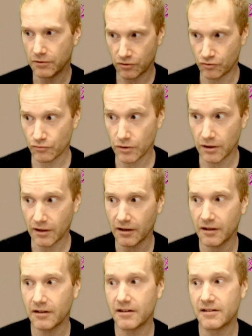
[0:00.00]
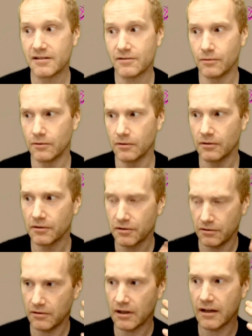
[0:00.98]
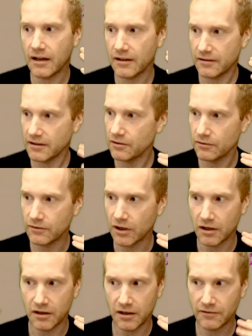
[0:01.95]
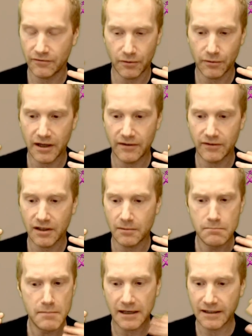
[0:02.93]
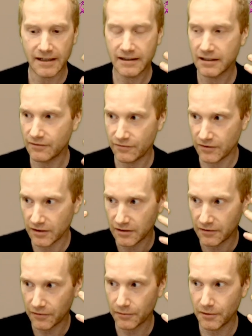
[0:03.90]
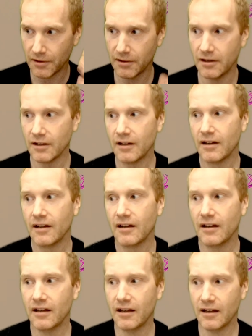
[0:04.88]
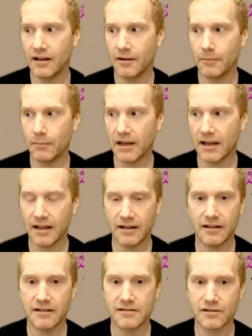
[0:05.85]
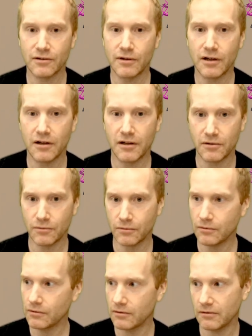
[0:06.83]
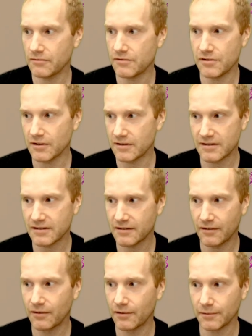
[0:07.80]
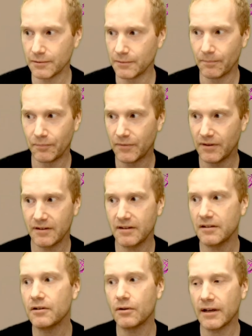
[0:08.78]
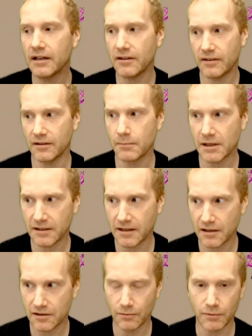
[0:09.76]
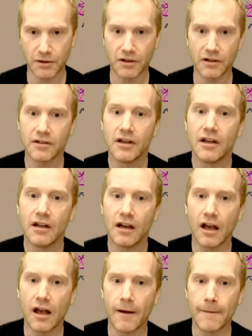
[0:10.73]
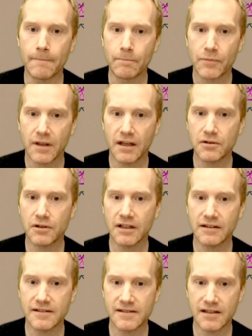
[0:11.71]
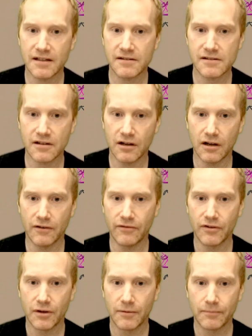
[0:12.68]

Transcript: drugs, or I think you gotten it through having a magnetic field through the head and so on, or just through, anything, meditation, whatnot. And you get this sense of